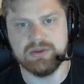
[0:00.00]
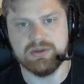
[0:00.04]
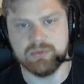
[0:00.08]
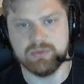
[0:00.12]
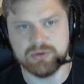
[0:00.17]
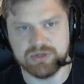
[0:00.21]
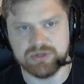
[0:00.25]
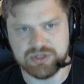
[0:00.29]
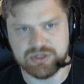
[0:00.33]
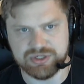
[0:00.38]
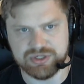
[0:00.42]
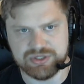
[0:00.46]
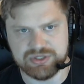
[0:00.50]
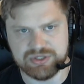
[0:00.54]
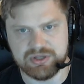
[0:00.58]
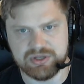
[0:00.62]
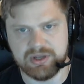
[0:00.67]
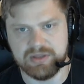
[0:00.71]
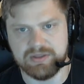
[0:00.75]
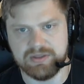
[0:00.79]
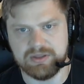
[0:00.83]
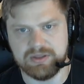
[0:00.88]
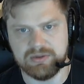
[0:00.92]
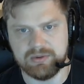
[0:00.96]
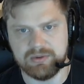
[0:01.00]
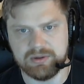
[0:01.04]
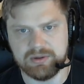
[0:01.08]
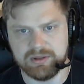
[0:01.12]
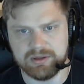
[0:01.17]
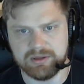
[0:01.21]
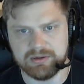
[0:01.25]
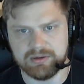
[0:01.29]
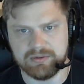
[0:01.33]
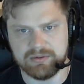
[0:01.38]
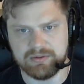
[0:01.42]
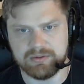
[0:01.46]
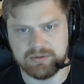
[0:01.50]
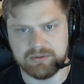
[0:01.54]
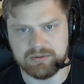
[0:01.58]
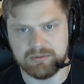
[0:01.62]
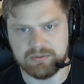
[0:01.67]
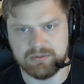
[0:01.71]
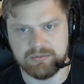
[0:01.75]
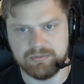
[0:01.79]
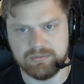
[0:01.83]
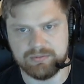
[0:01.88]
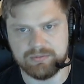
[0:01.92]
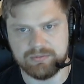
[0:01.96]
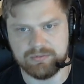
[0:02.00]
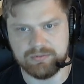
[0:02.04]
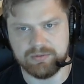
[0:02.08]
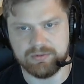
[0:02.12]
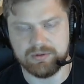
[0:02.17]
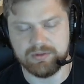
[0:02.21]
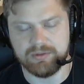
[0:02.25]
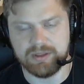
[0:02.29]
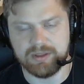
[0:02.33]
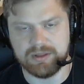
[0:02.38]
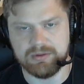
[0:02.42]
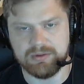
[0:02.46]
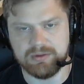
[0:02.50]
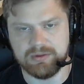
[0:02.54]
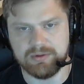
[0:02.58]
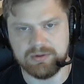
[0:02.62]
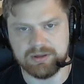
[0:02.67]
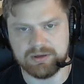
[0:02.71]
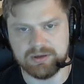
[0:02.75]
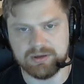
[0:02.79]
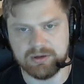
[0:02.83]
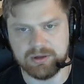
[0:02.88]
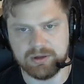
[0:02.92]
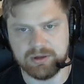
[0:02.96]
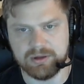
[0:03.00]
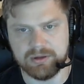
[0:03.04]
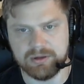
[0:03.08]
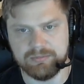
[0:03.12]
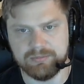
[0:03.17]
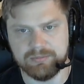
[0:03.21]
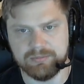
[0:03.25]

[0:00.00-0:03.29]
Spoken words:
you were just on that you clicked it on.